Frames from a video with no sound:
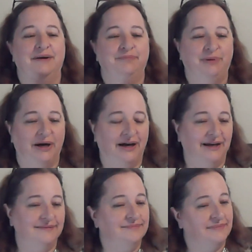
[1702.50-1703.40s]

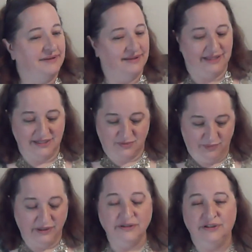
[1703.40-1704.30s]
But this
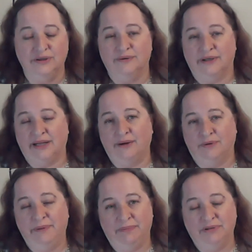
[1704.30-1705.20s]
will do, and I
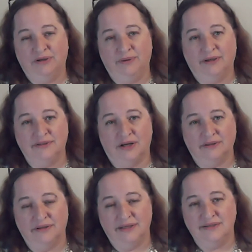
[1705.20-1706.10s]
will be able to quilt
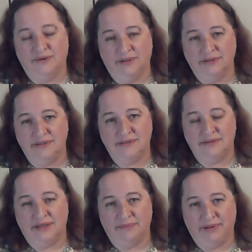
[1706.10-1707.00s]
all of these quilts
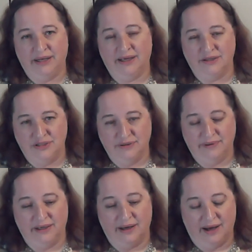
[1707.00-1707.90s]
that I'm planning on
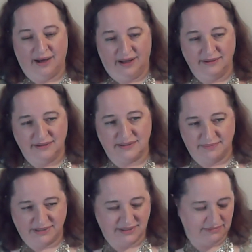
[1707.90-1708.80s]
doing on this
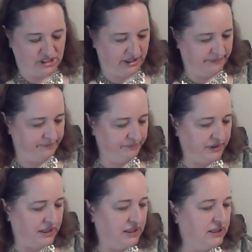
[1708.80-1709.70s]
domestic machine.
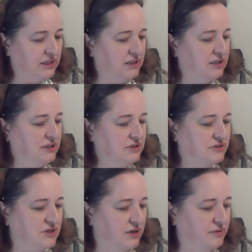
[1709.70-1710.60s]

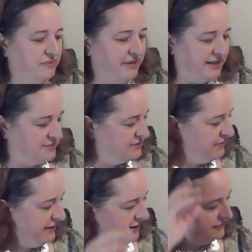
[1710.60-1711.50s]
So that's what's
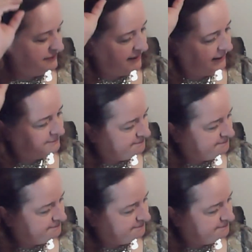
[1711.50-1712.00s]
going on with that